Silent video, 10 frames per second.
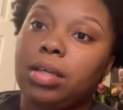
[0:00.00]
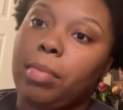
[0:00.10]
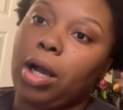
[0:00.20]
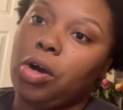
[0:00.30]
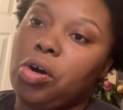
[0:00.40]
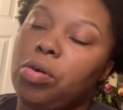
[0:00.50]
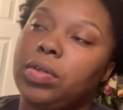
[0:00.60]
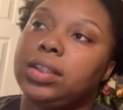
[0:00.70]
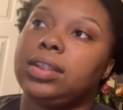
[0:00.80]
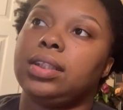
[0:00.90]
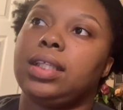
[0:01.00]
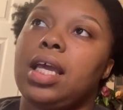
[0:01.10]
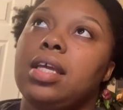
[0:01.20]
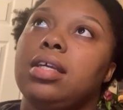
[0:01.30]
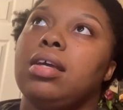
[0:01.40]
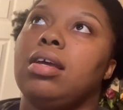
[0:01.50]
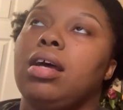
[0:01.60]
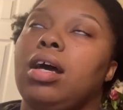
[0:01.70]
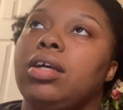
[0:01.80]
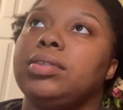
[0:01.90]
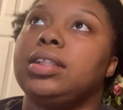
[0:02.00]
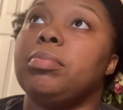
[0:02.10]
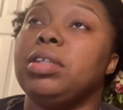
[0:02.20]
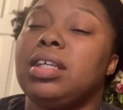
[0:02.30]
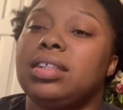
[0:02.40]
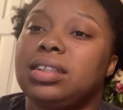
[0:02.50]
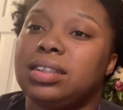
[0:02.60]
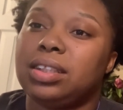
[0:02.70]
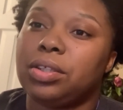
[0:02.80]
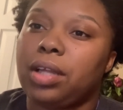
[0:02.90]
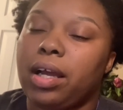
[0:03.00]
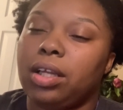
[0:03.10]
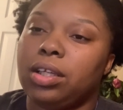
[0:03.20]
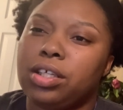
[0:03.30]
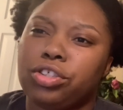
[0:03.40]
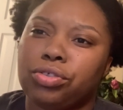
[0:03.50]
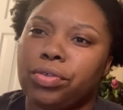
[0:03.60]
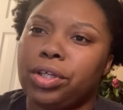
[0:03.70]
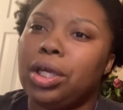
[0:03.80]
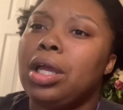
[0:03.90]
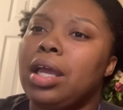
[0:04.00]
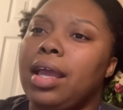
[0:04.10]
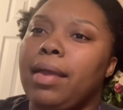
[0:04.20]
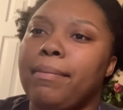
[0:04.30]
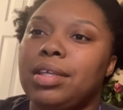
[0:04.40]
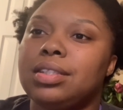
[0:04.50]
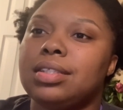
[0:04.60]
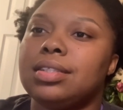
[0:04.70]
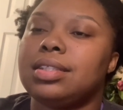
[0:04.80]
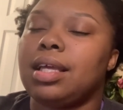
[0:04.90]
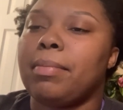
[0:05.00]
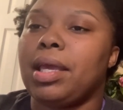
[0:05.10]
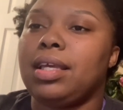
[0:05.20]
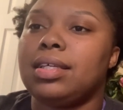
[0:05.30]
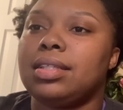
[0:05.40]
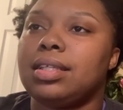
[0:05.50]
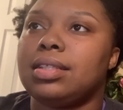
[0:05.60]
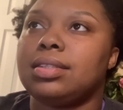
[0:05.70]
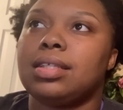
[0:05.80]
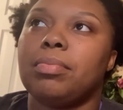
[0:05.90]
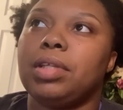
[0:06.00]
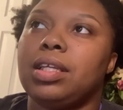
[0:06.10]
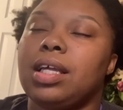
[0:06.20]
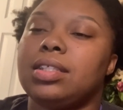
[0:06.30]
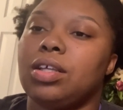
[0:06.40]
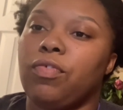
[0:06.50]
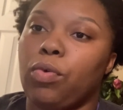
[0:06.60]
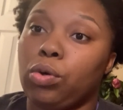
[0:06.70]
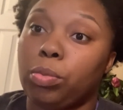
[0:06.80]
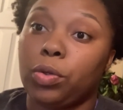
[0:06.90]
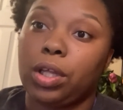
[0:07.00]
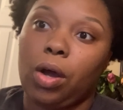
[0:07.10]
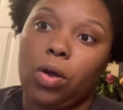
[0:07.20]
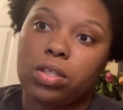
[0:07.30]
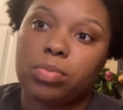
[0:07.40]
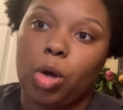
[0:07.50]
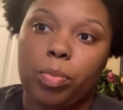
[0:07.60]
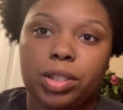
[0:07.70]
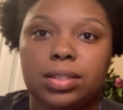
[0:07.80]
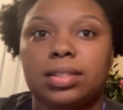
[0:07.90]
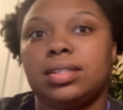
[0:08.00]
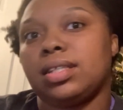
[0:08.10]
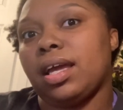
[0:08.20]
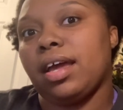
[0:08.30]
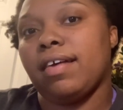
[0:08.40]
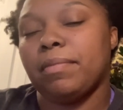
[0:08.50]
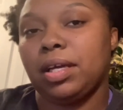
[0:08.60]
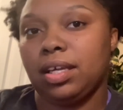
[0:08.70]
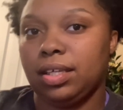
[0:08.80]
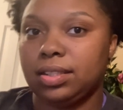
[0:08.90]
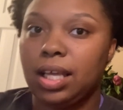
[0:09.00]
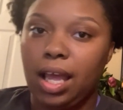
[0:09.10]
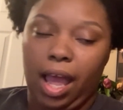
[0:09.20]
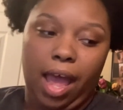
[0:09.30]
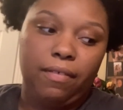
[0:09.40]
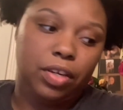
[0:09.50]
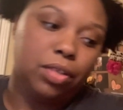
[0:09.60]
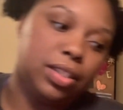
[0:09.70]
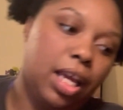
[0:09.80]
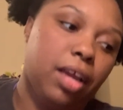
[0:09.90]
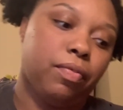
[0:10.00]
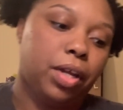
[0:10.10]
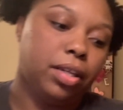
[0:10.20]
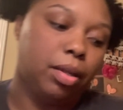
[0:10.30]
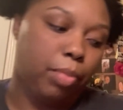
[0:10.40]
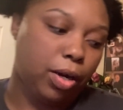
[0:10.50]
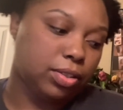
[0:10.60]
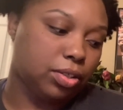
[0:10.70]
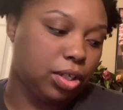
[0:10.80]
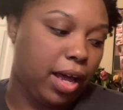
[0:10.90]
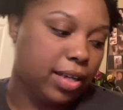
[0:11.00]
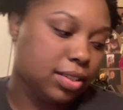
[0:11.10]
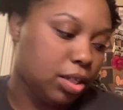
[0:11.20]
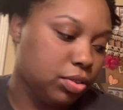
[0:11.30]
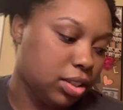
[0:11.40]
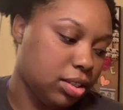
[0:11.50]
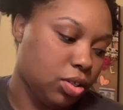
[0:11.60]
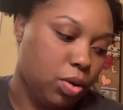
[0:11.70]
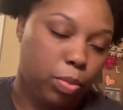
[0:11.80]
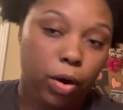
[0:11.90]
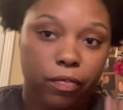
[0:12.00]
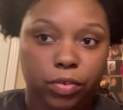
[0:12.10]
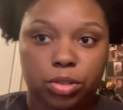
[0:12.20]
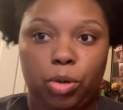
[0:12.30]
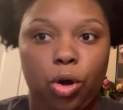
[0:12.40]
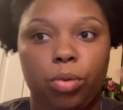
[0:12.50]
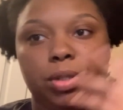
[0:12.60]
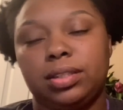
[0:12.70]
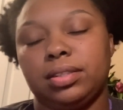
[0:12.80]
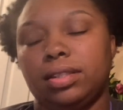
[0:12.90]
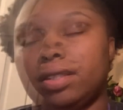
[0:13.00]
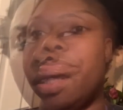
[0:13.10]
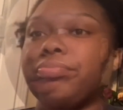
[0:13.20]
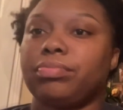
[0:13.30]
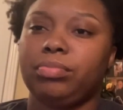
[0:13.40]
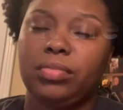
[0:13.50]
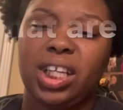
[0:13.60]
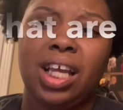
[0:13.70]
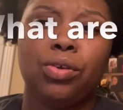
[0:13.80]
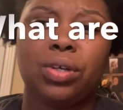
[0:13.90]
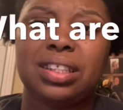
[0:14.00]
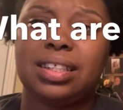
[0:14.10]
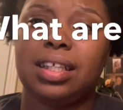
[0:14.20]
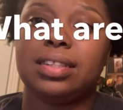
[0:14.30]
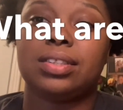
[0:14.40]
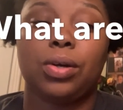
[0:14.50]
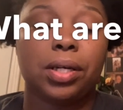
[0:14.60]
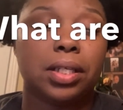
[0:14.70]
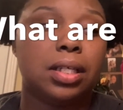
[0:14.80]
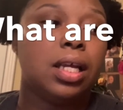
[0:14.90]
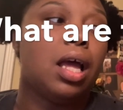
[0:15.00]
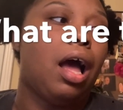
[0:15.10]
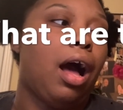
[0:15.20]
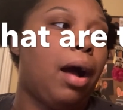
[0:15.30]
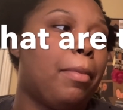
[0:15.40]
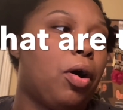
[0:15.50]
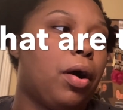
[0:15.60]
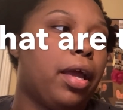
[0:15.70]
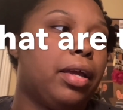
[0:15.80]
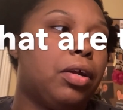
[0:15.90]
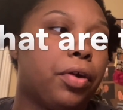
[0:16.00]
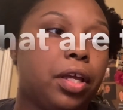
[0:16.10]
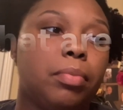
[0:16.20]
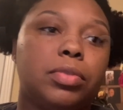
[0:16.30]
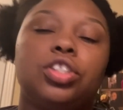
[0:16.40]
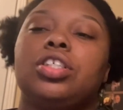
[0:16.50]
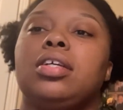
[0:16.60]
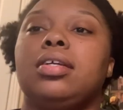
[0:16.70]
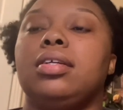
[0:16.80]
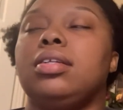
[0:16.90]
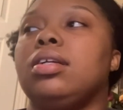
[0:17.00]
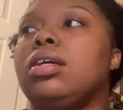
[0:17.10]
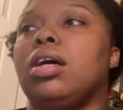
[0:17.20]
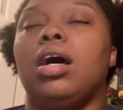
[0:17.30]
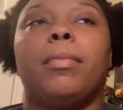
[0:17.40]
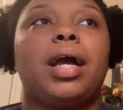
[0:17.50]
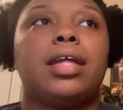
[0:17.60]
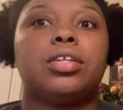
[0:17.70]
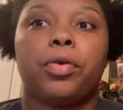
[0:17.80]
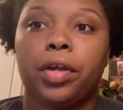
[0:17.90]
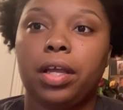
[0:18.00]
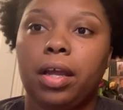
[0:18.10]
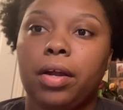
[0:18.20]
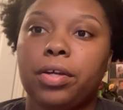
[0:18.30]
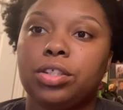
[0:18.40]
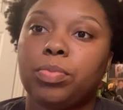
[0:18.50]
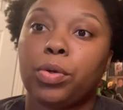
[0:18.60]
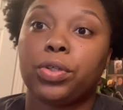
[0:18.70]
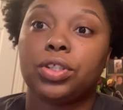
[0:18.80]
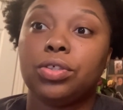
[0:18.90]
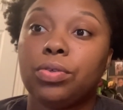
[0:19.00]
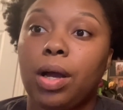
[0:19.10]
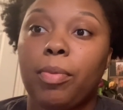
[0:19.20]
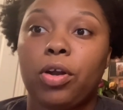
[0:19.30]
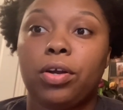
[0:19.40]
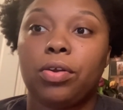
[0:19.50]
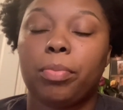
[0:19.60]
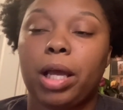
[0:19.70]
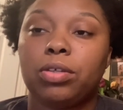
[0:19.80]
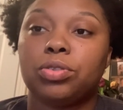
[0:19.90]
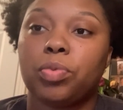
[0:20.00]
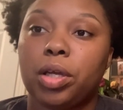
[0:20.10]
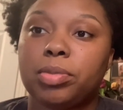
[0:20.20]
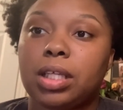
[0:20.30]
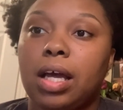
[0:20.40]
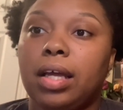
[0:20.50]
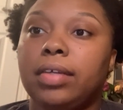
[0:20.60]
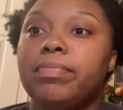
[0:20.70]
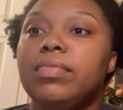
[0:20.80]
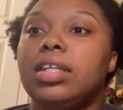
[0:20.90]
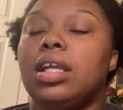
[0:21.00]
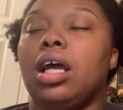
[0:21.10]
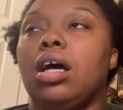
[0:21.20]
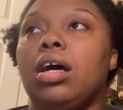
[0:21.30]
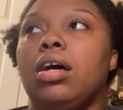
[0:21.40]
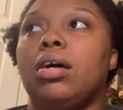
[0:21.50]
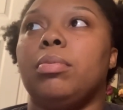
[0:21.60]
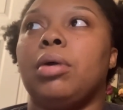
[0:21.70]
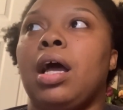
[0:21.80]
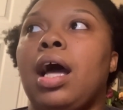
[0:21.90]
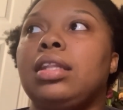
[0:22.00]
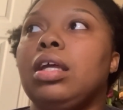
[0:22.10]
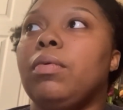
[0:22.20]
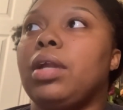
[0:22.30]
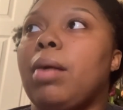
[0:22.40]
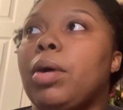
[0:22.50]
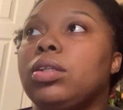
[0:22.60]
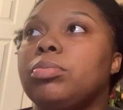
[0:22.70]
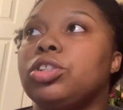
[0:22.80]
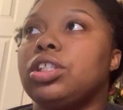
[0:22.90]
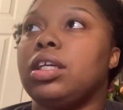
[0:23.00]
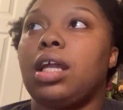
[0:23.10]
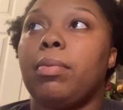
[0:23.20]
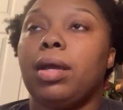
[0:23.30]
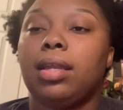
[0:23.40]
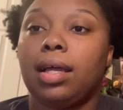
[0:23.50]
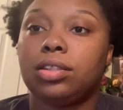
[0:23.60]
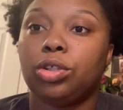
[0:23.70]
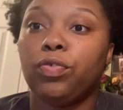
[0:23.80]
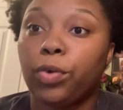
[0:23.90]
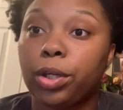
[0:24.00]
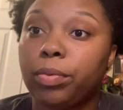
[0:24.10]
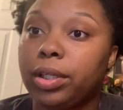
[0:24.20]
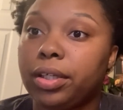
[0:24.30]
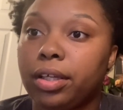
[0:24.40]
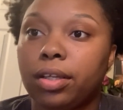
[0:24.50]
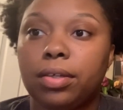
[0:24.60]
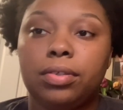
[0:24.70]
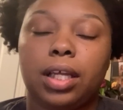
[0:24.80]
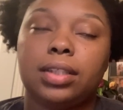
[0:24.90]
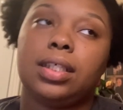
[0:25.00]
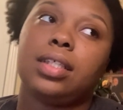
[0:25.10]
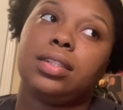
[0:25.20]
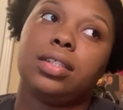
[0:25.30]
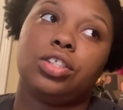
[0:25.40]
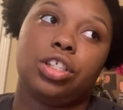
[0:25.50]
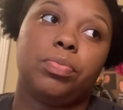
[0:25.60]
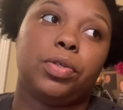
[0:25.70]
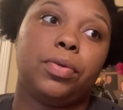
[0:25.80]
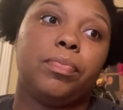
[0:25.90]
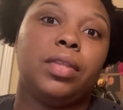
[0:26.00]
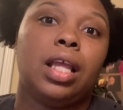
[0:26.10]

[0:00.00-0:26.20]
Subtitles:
my goal was to take something that's considered like a luxury in business and make it something that's affordable that all small businesses can have, because having those handwritten and personalized notes is so important for small owned businesses. So in order to get started, I bought a Cricut machine. I got the Cricut Air Explorer 2. I bought it on the Michaels website. I think when I bought the machine, I paid like $240 with it, including like taxes and shipping.